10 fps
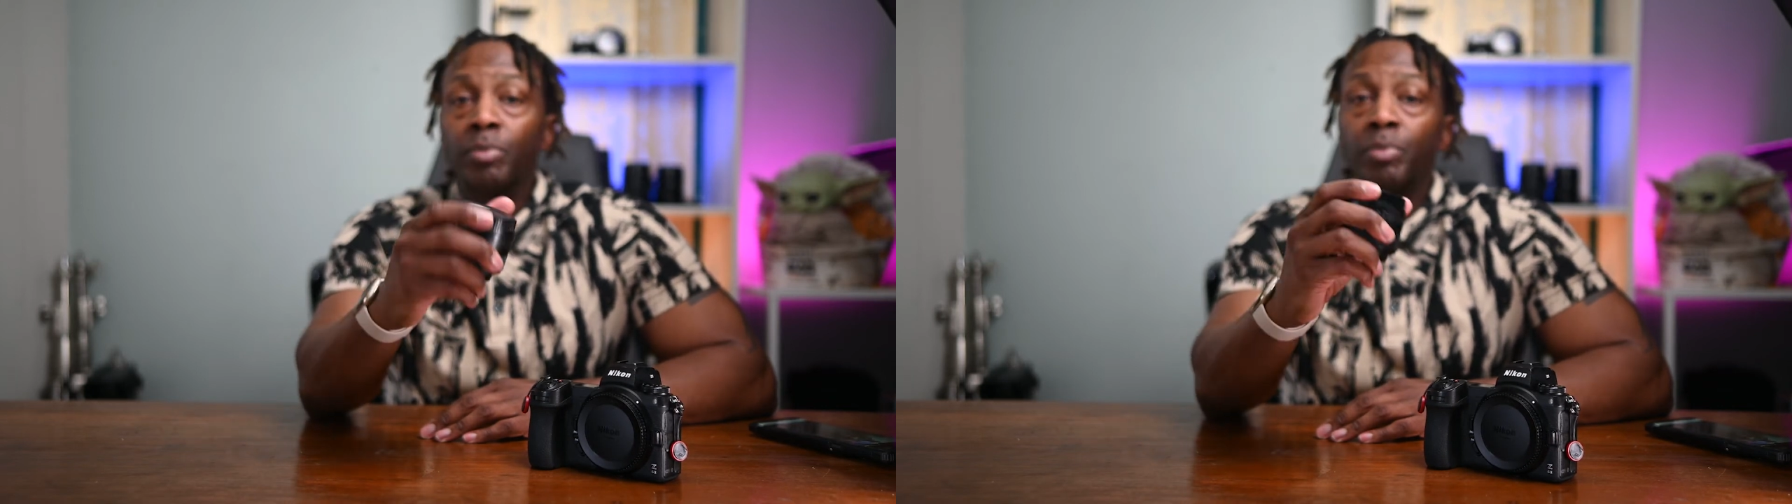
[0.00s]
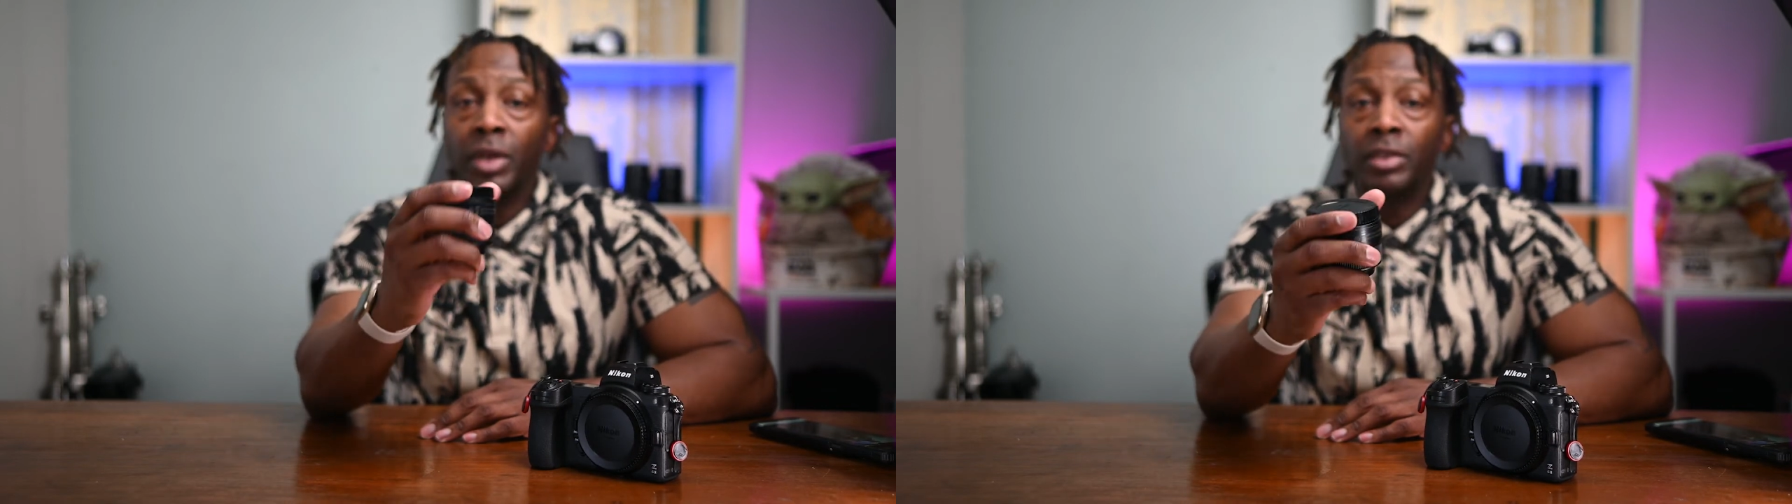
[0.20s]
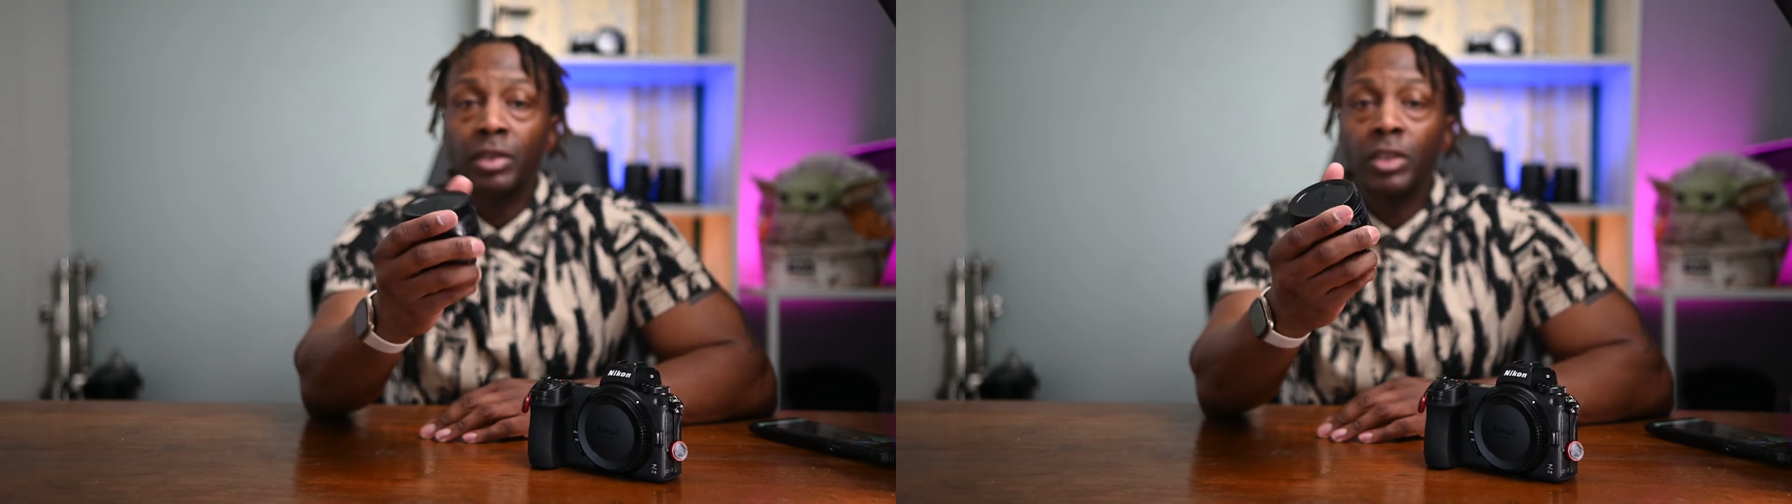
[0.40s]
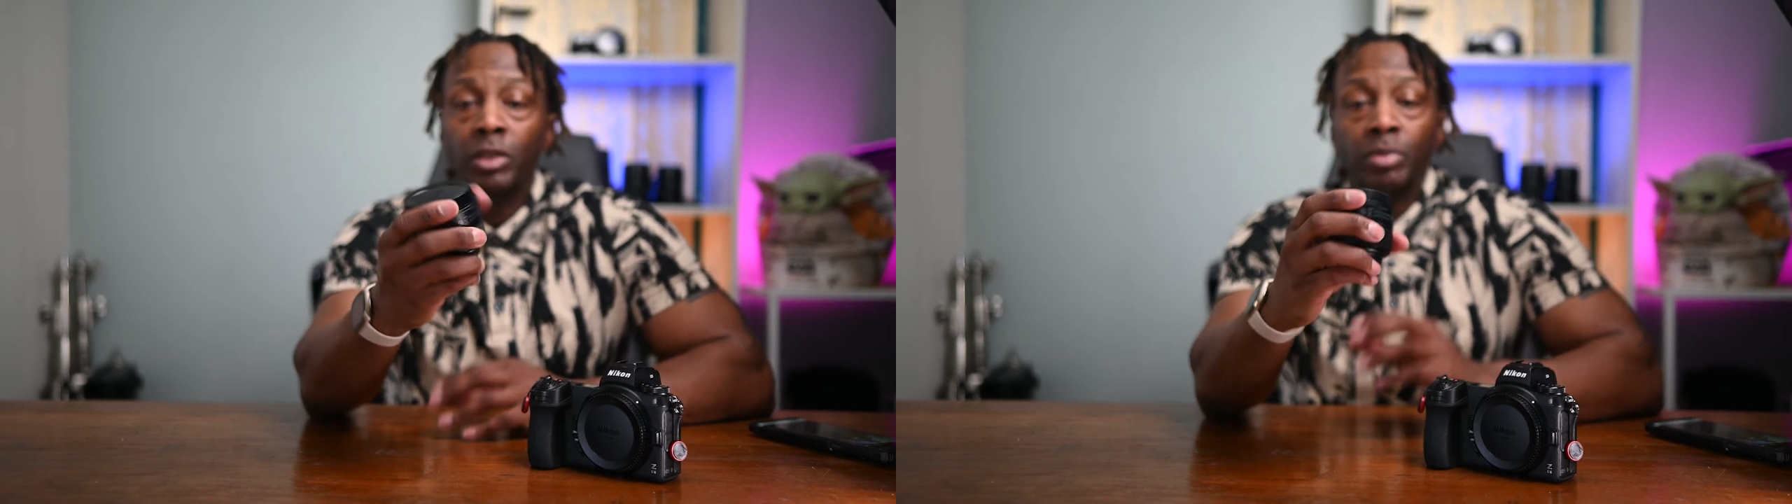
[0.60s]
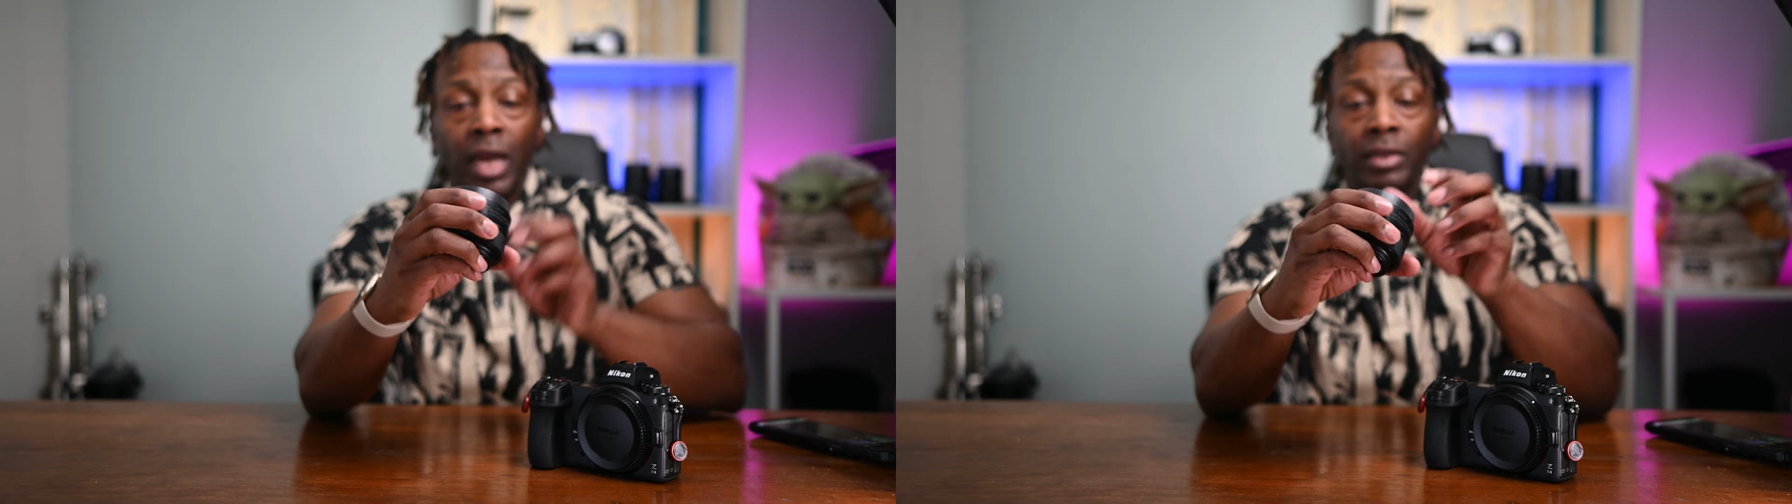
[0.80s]
but it still is
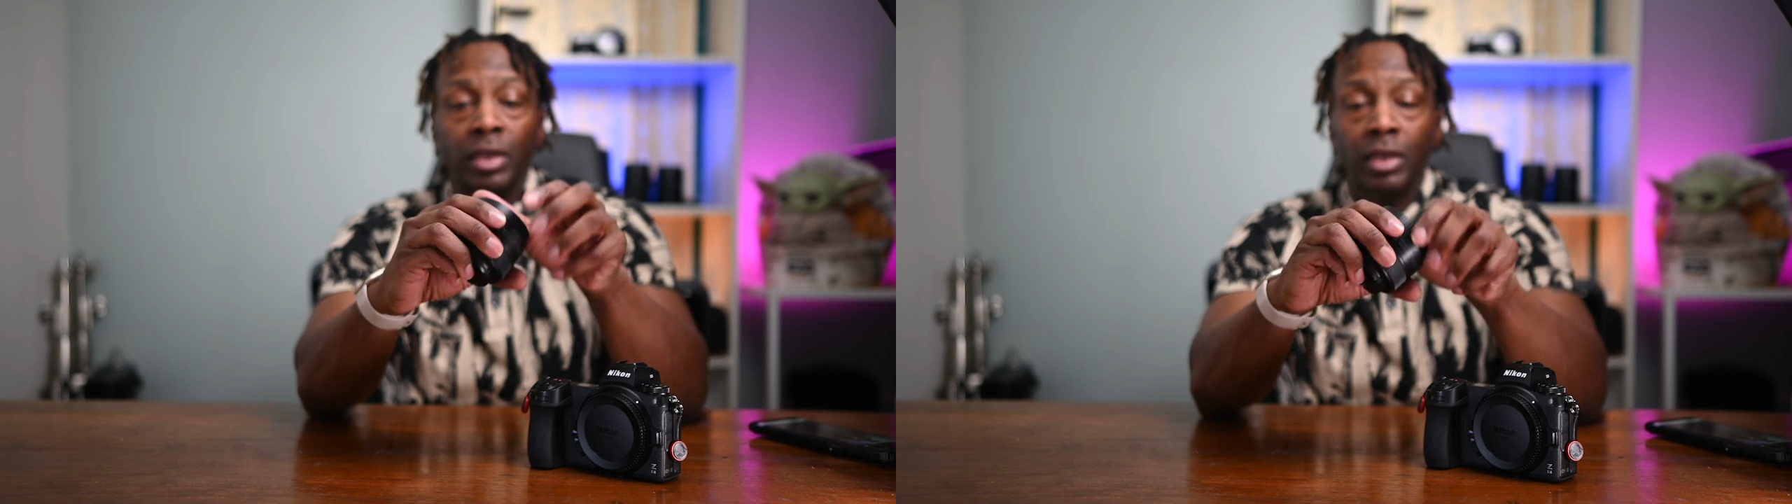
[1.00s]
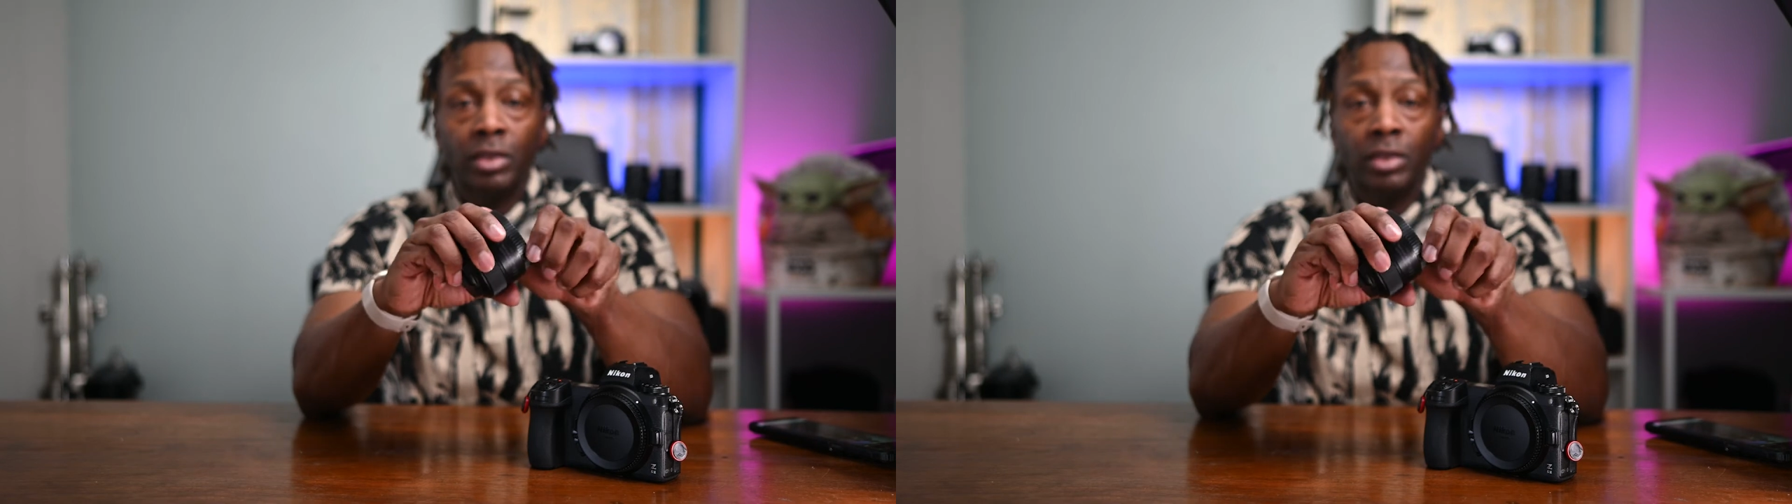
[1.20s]
plastic.